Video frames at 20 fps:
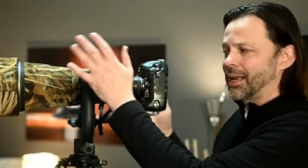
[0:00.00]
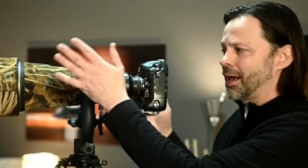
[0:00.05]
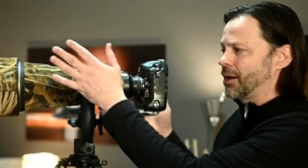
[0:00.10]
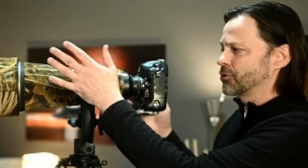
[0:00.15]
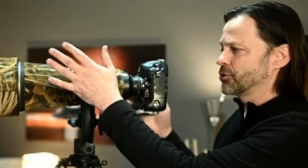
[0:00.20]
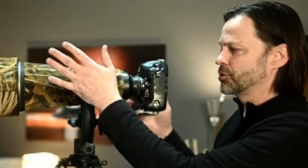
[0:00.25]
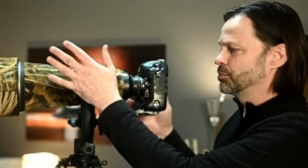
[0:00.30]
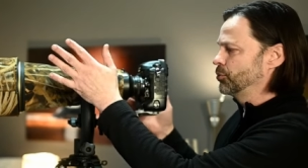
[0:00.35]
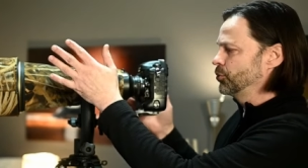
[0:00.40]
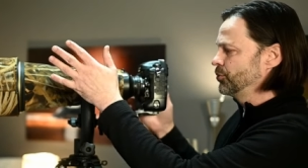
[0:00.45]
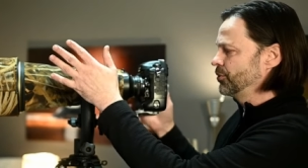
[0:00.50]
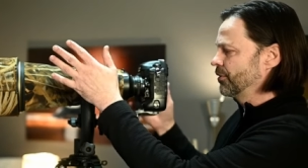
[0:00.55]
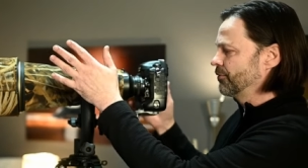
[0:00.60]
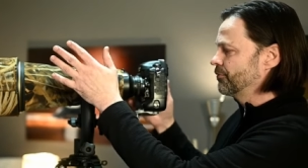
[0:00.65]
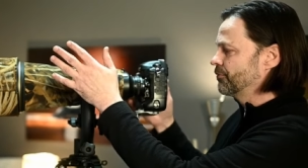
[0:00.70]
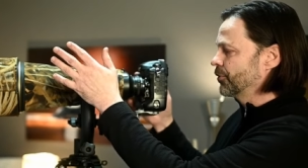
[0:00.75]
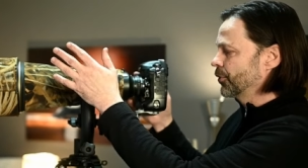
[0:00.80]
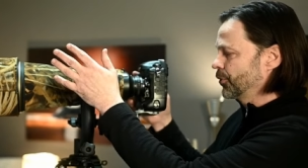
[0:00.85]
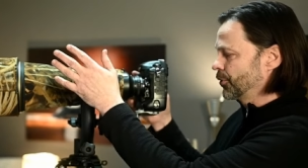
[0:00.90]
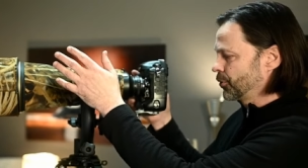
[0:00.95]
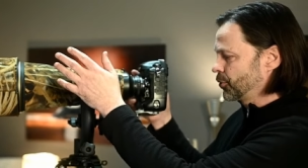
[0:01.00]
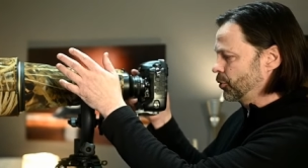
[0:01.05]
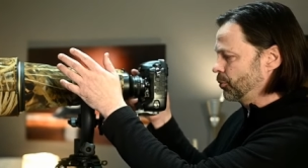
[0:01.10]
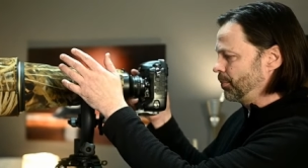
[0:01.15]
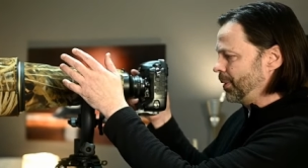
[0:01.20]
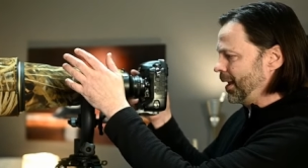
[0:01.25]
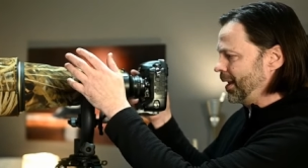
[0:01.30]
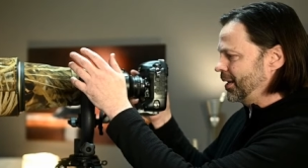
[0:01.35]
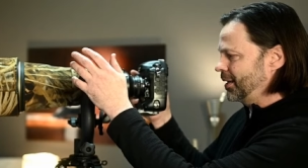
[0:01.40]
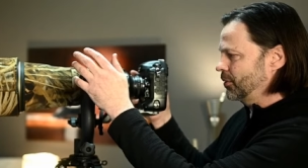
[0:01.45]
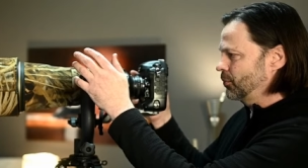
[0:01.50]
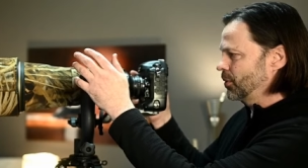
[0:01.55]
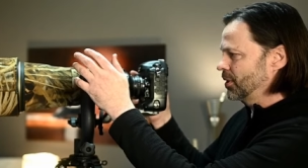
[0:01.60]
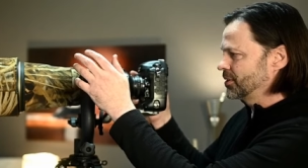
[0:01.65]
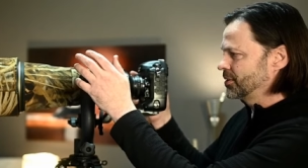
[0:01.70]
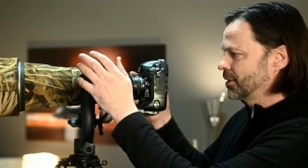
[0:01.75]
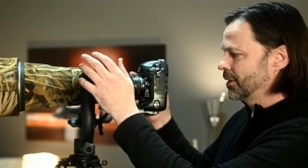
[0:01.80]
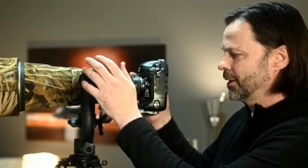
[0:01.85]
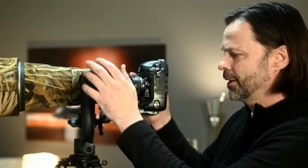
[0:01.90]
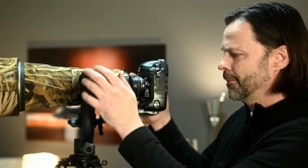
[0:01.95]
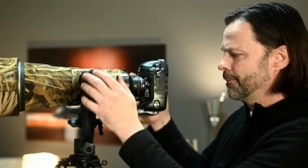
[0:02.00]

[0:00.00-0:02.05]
how smooth the vertical panning was.